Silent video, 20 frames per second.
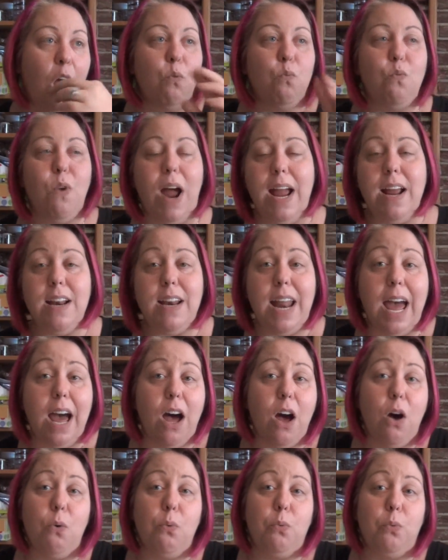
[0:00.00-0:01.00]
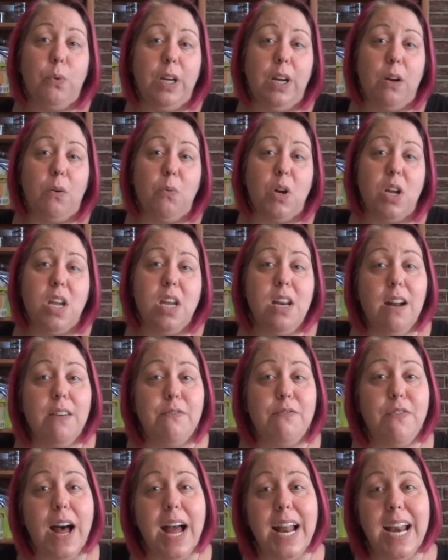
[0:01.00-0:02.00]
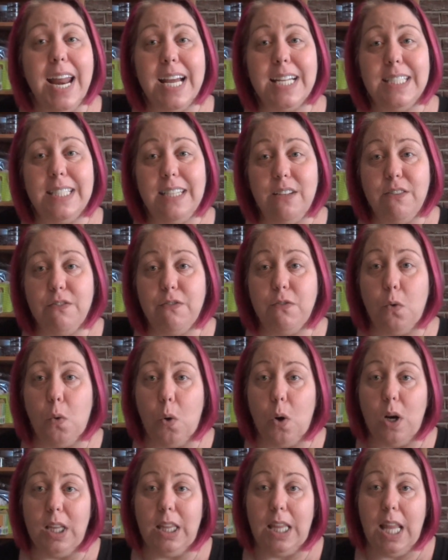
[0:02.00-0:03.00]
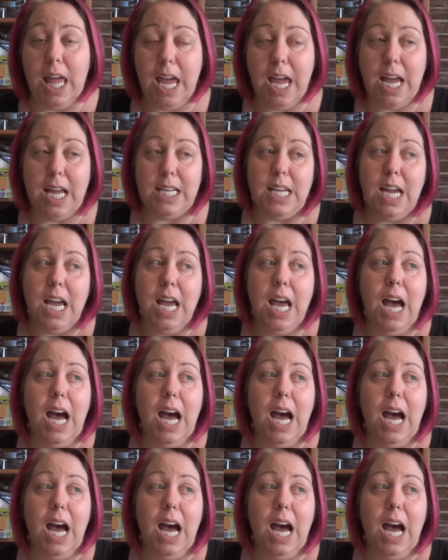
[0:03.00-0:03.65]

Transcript: Right now, we are working on financing for land.